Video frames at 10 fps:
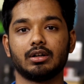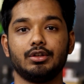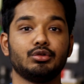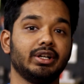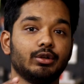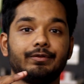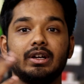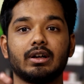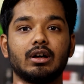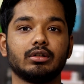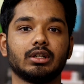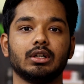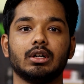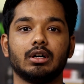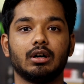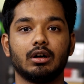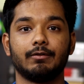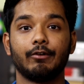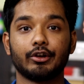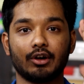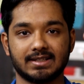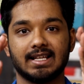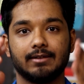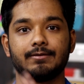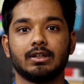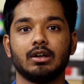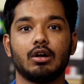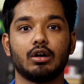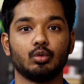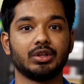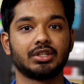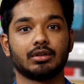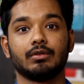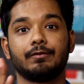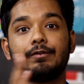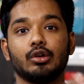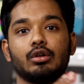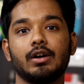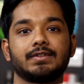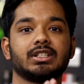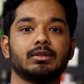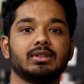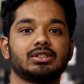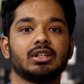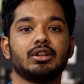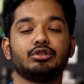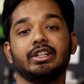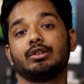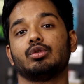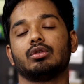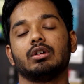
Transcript: You need to figure out for yourself on which flow of syllabus you need to go.